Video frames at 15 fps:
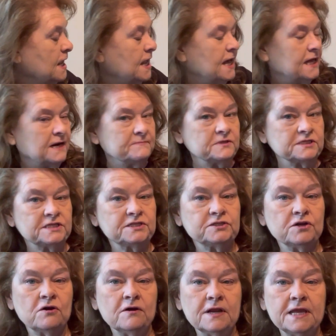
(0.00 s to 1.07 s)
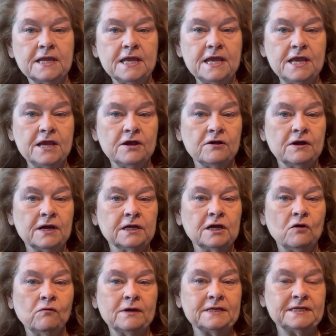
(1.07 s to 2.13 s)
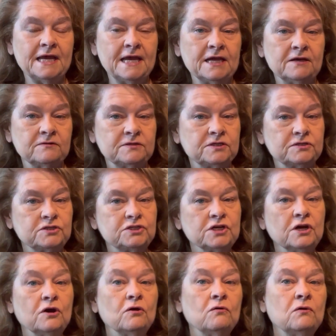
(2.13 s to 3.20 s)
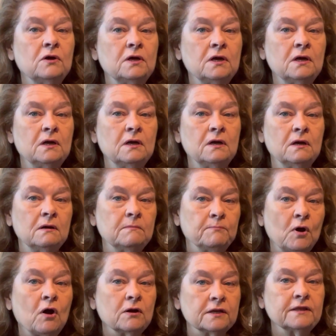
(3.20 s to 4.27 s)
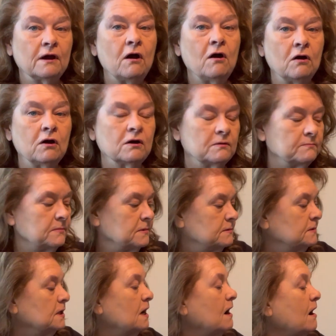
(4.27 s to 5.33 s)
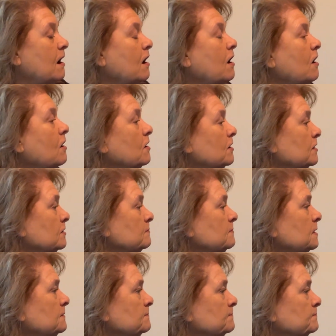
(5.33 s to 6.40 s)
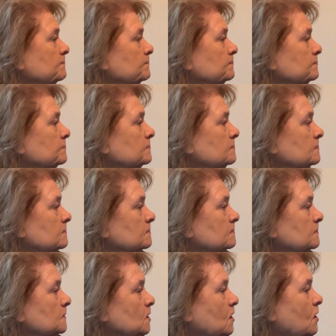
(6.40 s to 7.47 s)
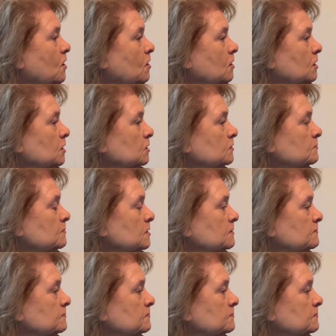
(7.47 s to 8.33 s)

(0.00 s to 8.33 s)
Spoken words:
And I'm just starting here and going down to show part of the arm. Arm, arm.